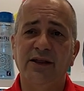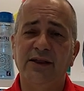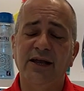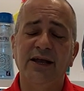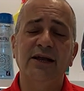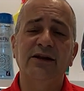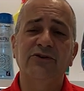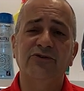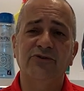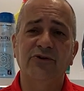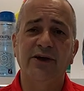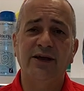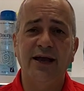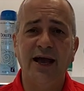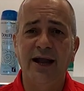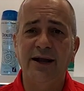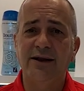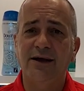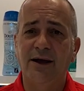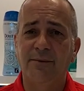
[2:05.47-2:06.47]
and the industry
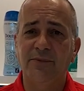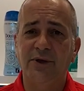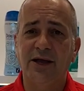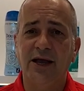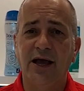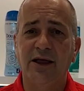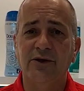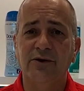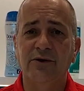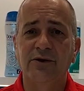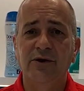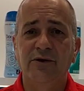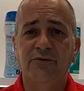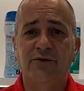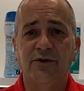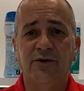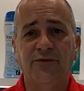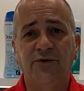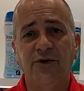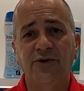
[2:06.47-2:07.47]
can come together
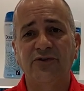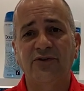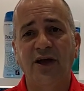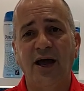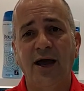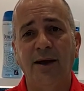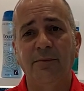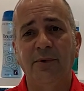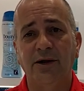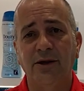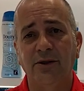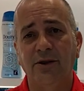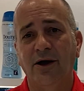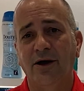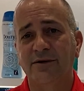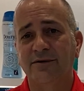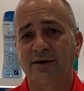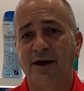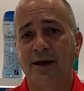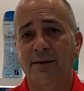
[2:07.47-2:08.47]
for the first time in a
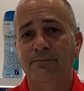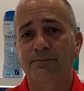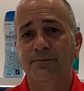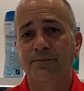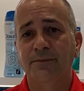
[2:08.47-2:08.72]
long time.